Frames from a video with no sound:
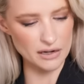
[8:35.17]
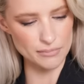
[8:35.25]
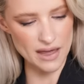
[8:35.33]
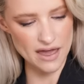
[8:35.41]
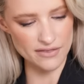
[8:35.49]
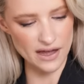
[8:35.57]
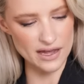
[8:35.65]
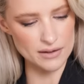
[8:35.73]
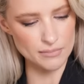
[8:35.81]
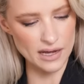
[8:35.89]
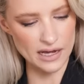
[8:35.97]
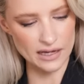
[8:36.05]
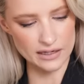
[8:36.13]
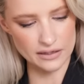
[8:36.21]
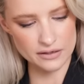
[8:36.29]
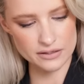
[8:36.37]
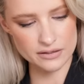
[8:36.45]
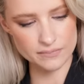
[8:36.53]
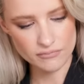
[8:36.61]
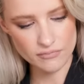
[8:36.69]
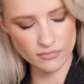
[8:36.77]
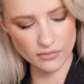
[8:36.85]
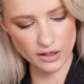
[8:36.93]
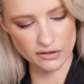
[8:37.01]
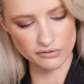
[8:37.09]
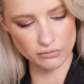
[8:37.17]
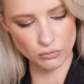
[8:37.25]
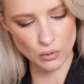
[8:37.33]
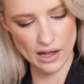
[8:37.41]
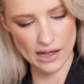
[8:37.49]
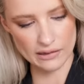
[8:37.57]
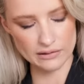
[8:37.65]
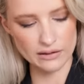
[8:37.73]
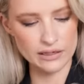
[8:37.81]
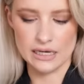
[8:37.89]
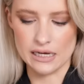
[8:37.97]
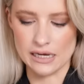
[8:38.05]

I'd bear that in mind as well.